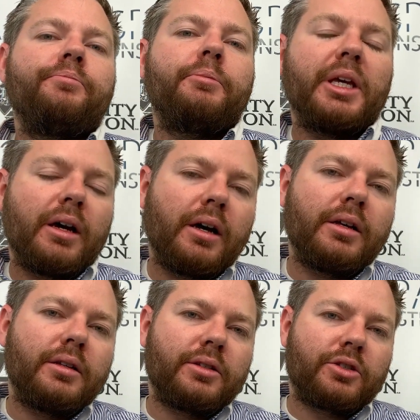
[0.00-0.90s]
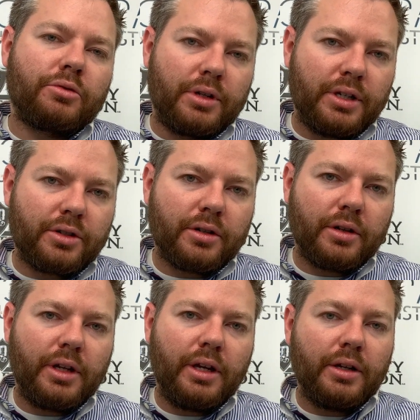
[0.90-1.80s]
because
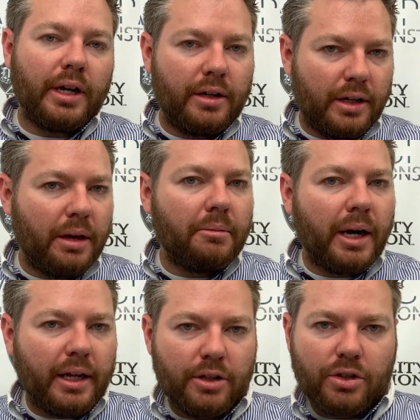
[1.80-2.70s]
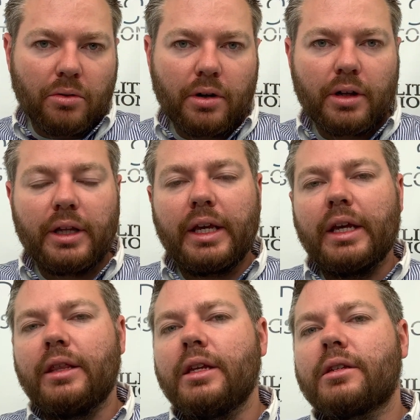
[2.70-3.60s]
traditionally, now keep in mind,
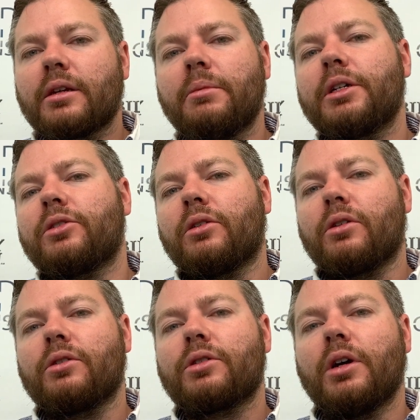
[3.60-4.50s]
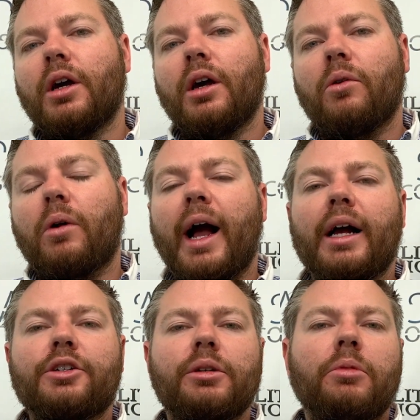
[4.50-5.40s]
historically, these commissioners were
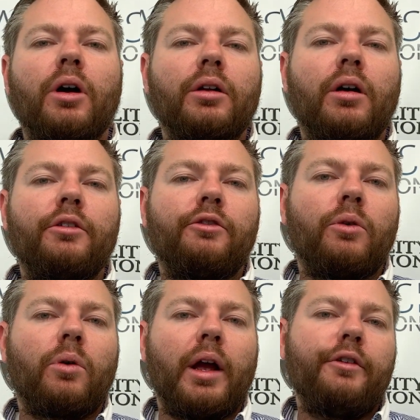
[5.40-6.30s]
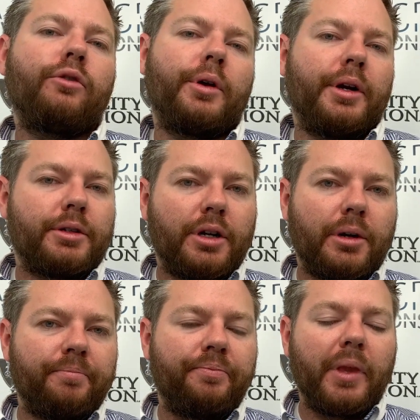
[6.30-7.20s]
actually brought on for a four-year
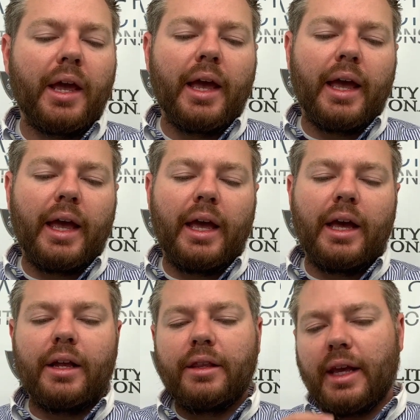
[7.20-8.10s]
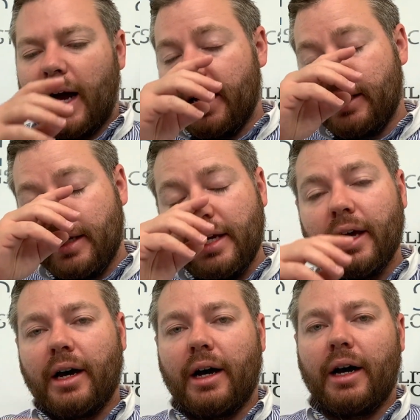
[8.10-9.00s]
term. And the
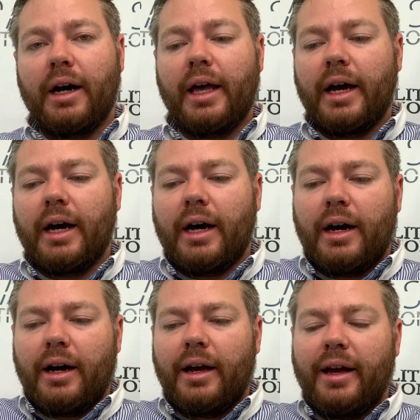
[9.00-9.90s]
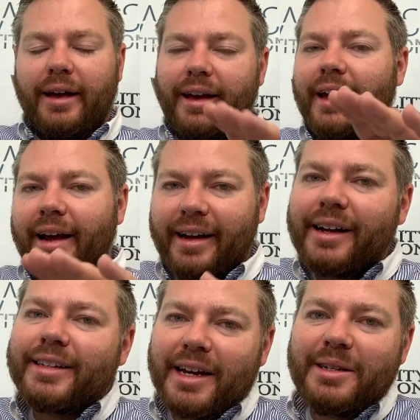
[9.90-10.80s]
idea, uh, I
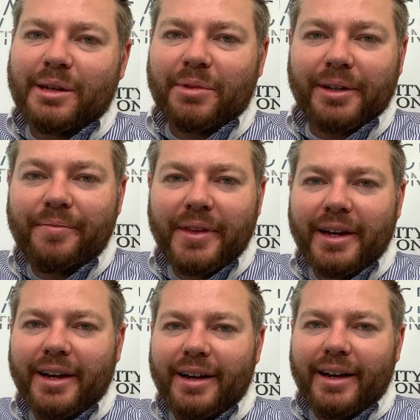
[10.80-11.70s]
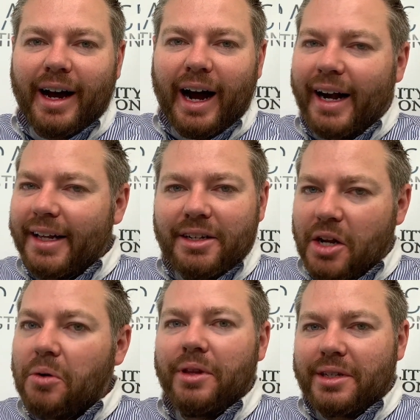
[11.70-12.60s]
got to tell you something. I didn't
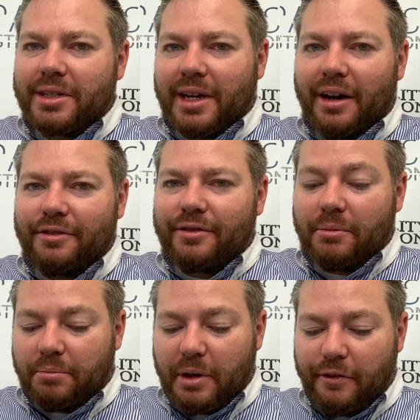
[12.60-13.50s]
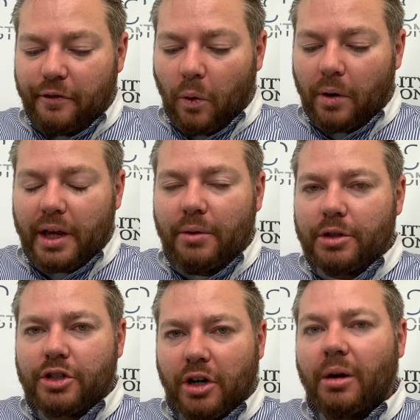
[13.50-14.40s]
know this stuff. Before he
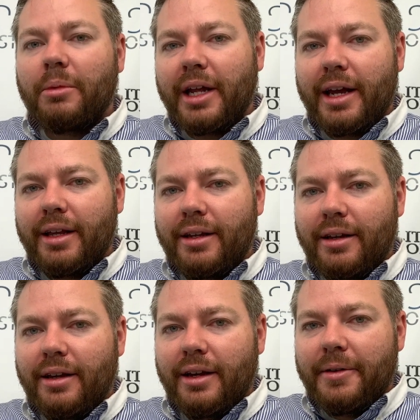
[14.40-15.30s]
was terminated,